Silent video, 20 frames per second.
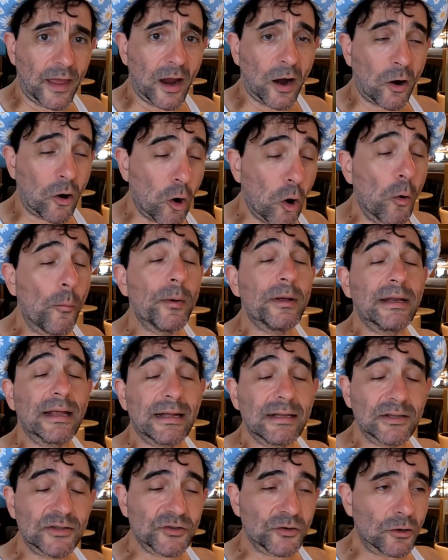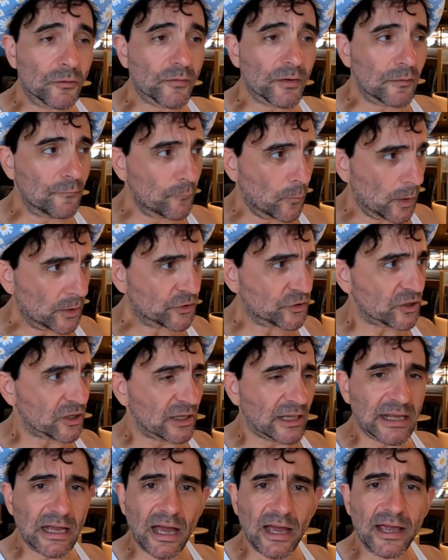They are open and serving.
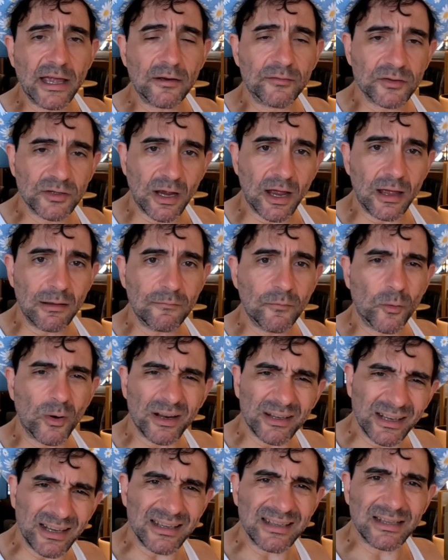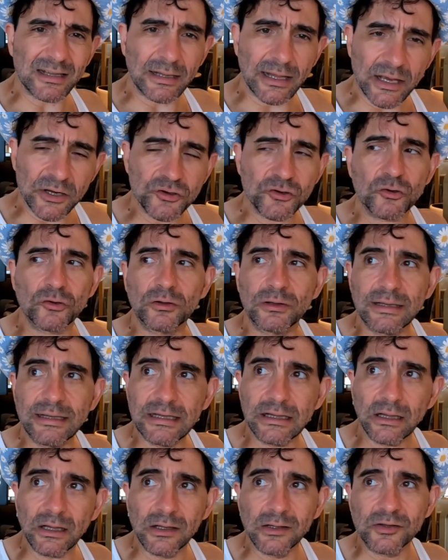Fortunately, I have time for a nice
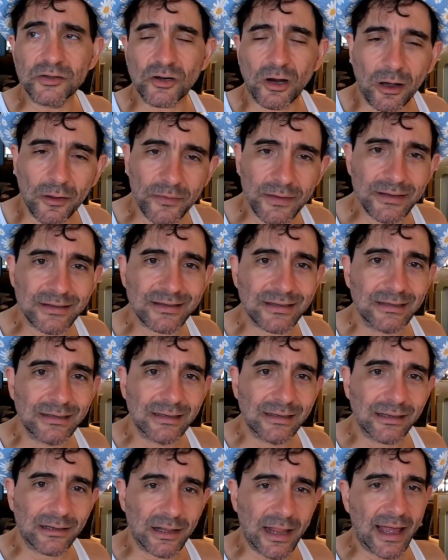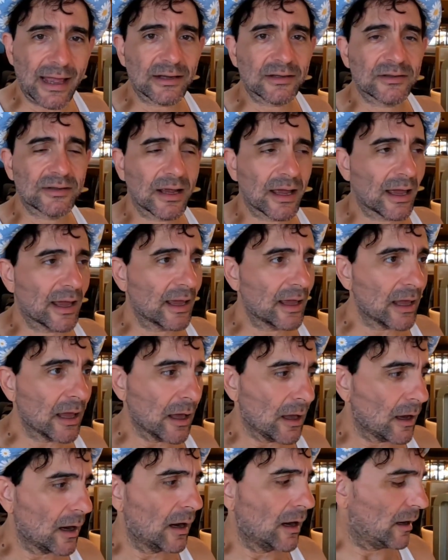leisurely lunch on this last day.
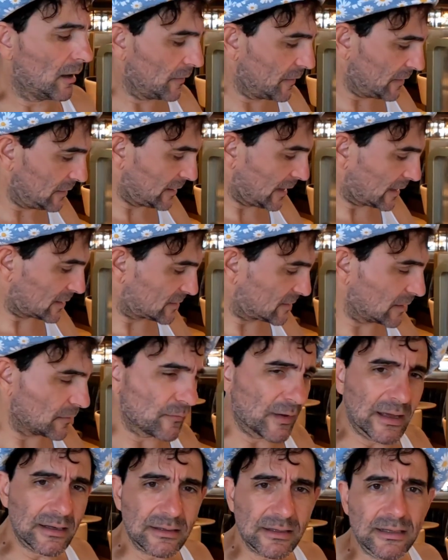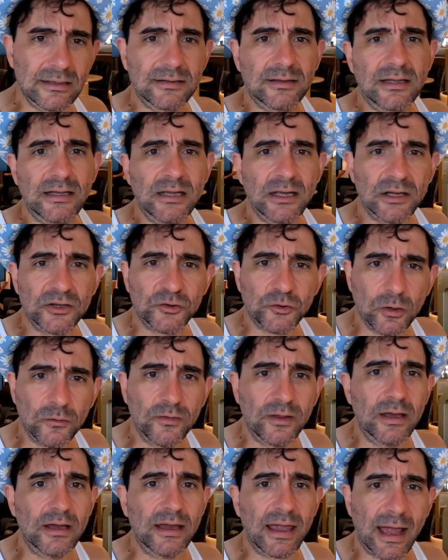The next event is the
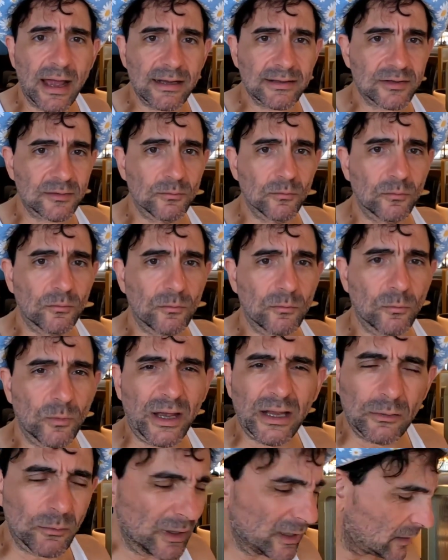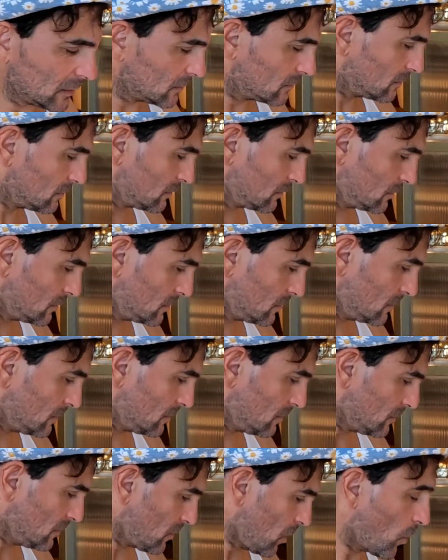Trivia Gasm. Wait, what?
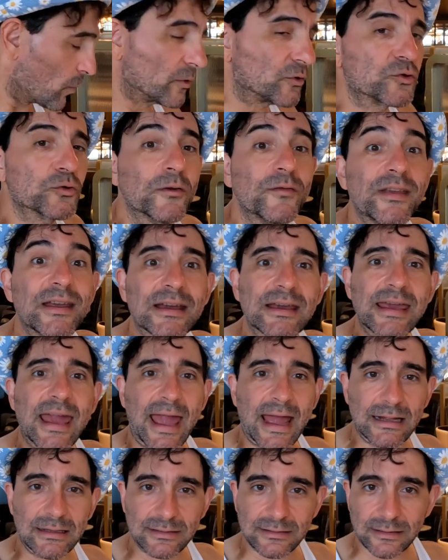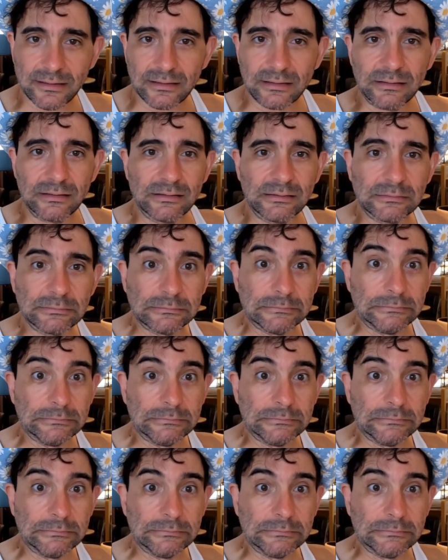Oh, Trivia Ganza.